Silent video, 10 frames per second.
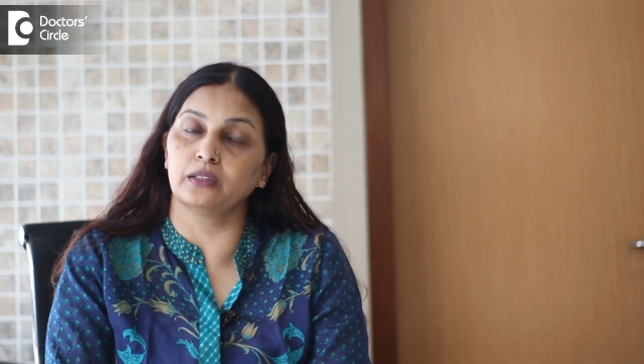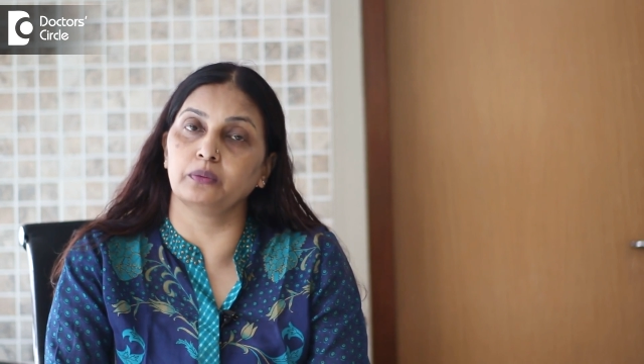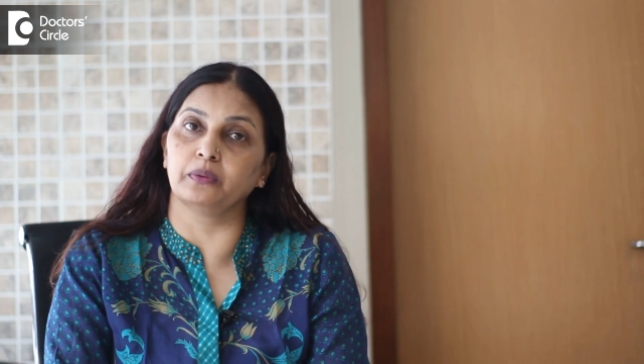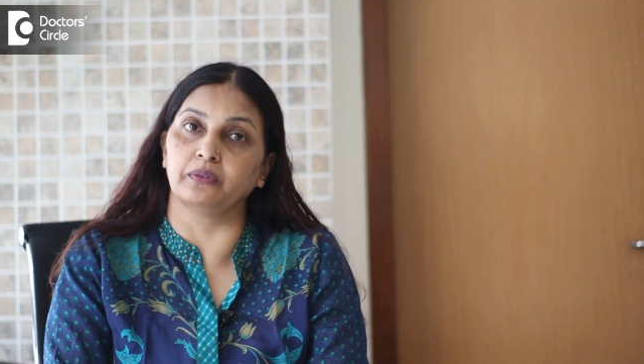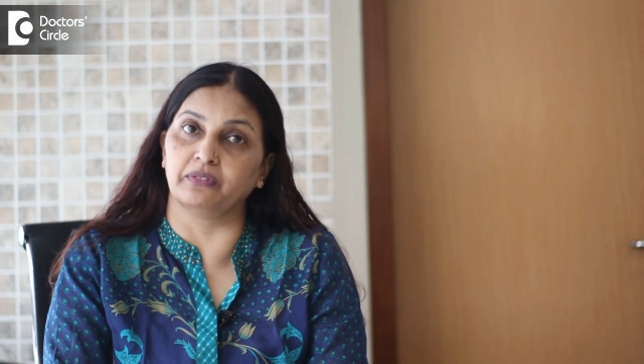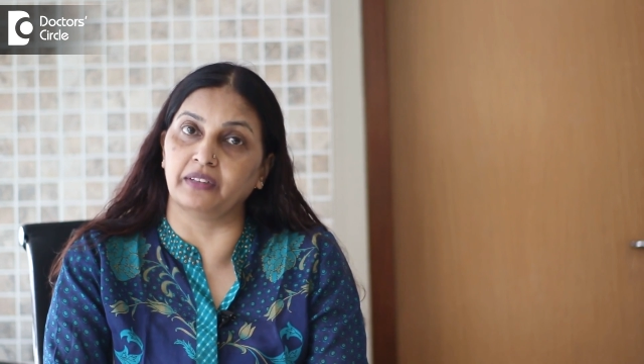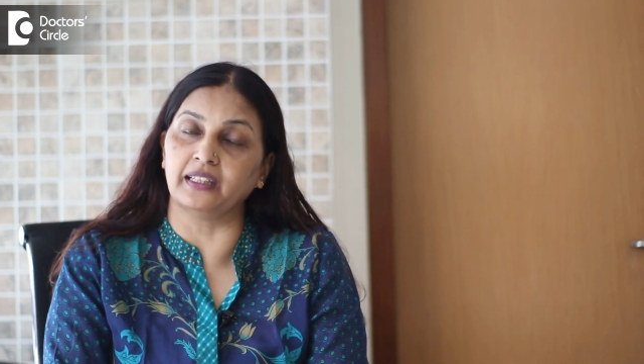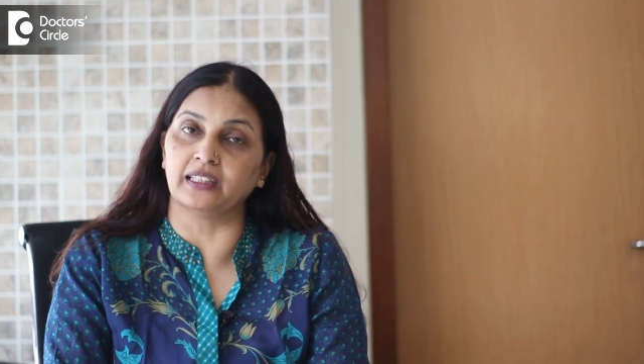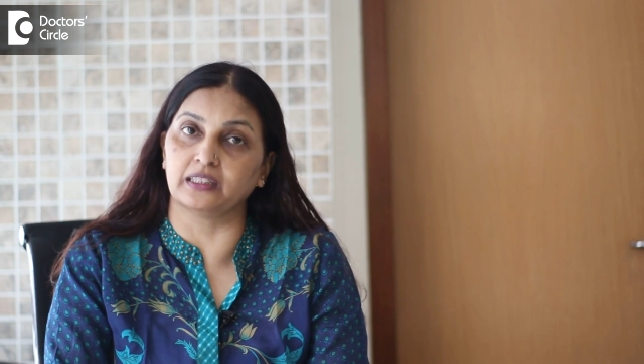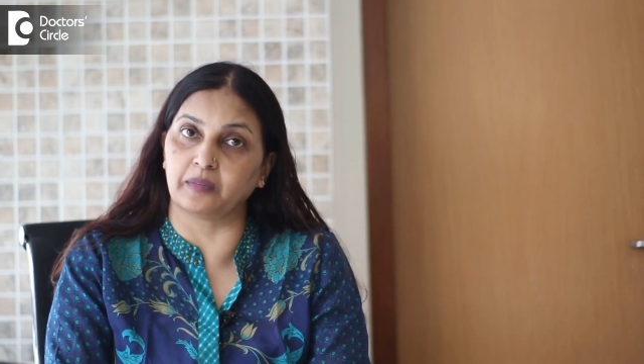to be very
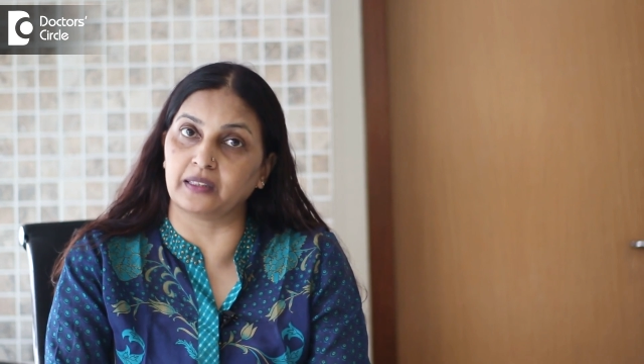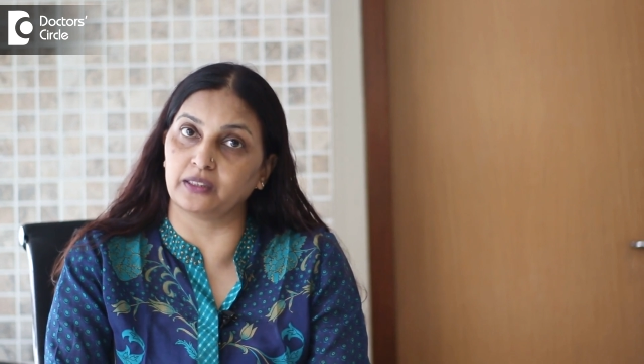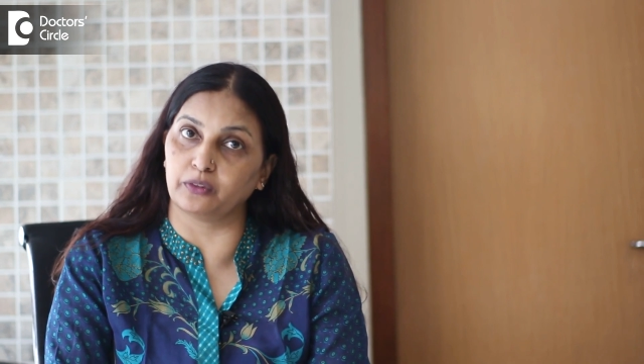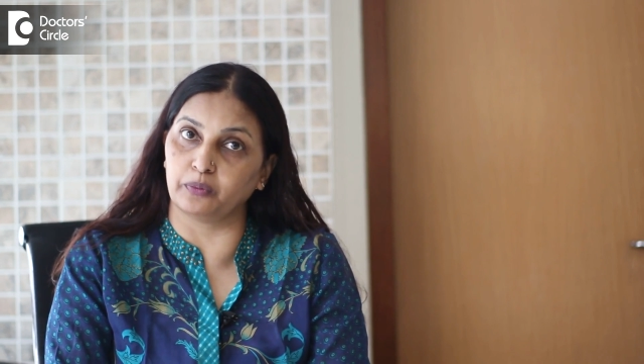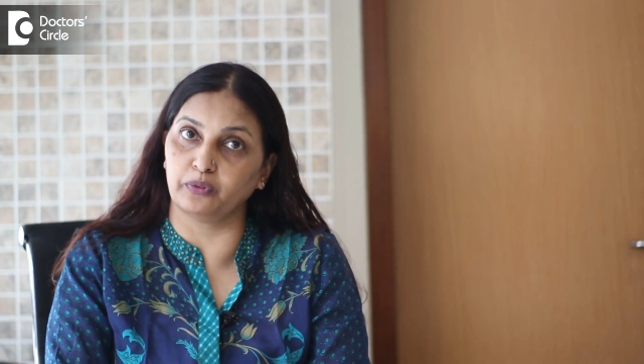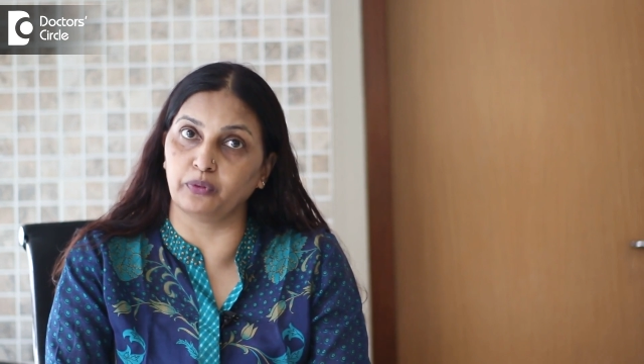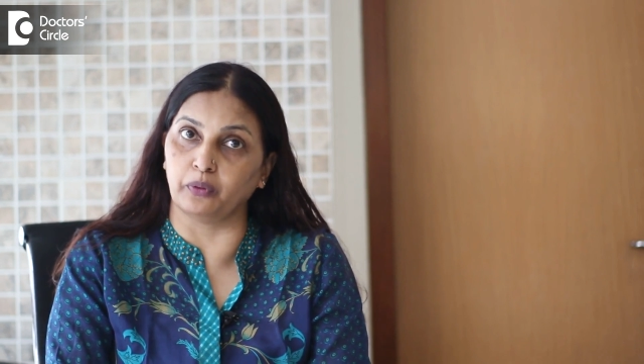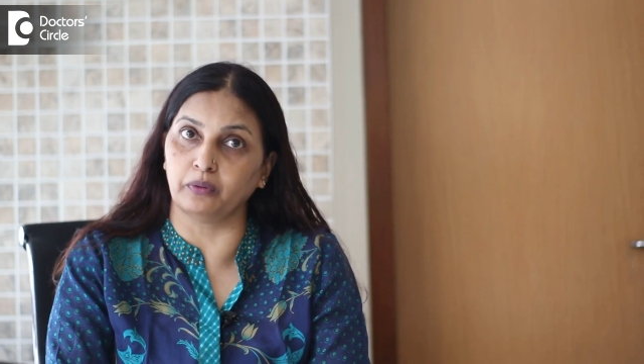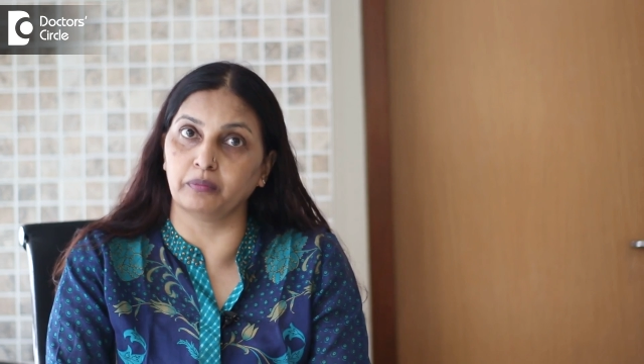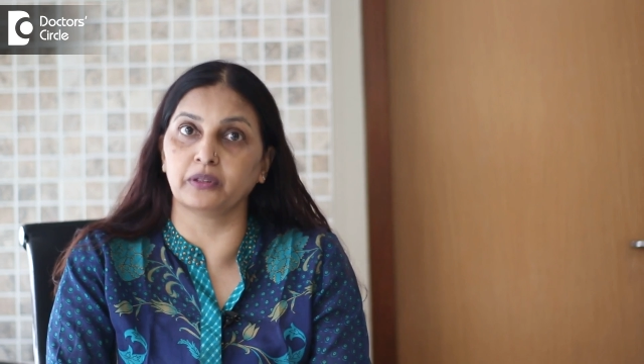expensive
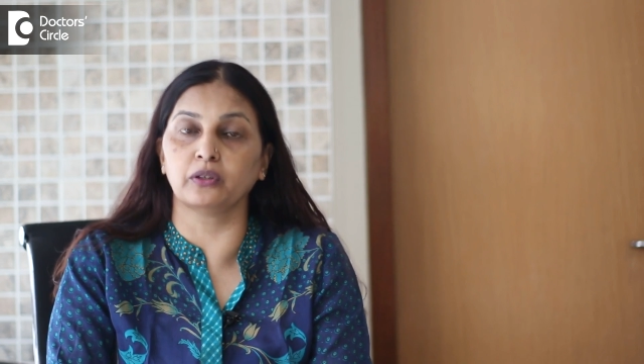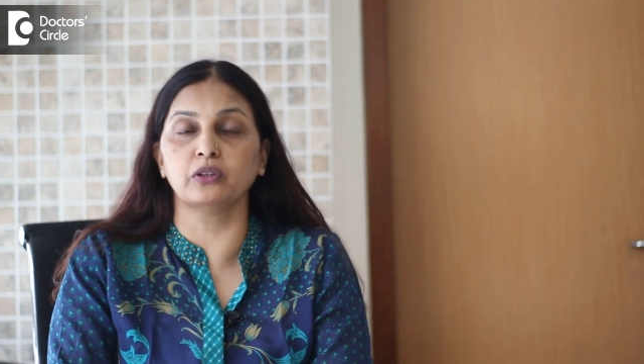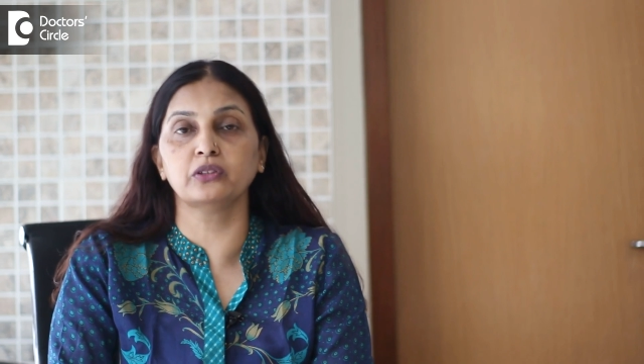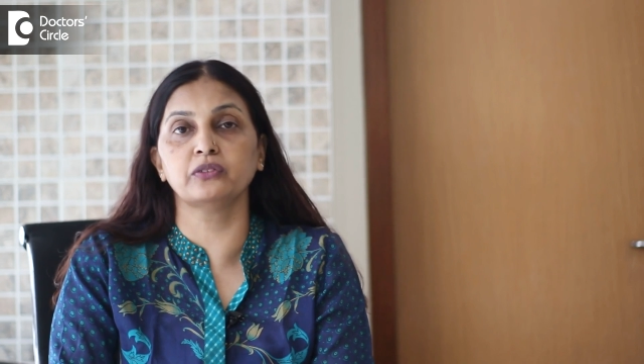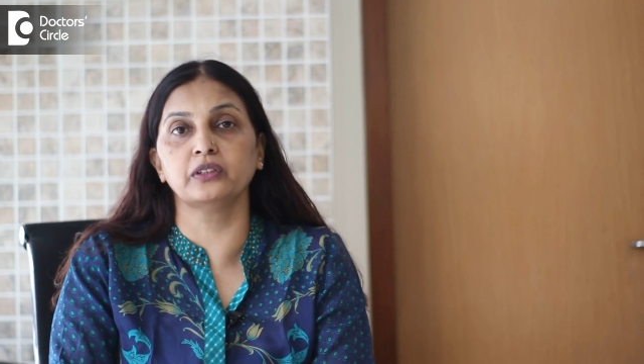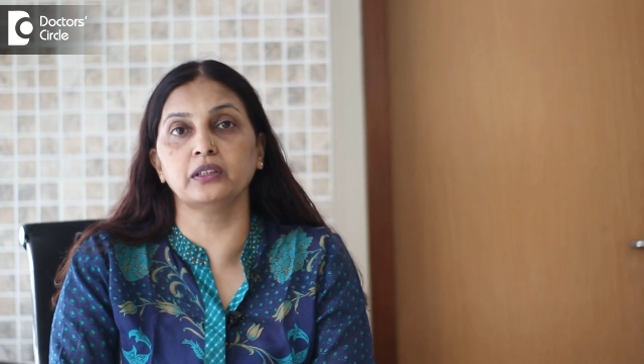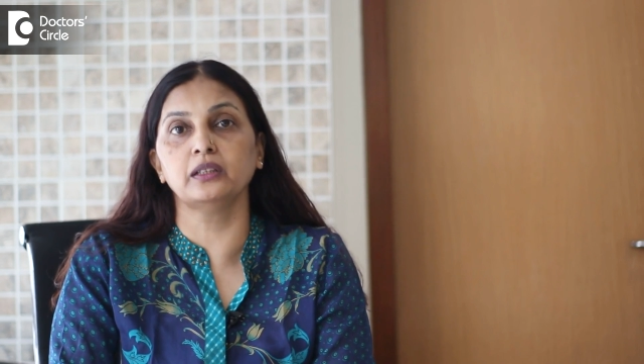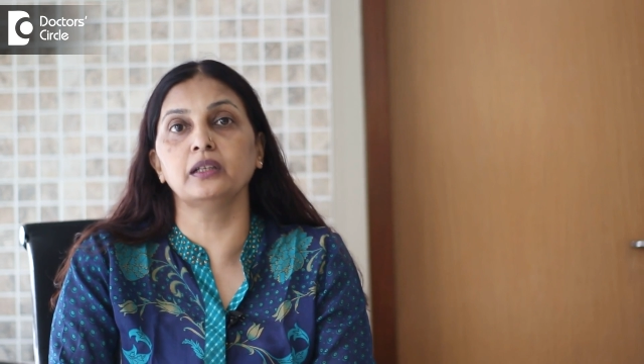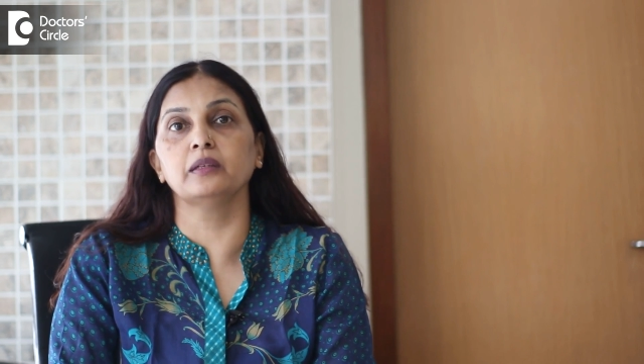before because of the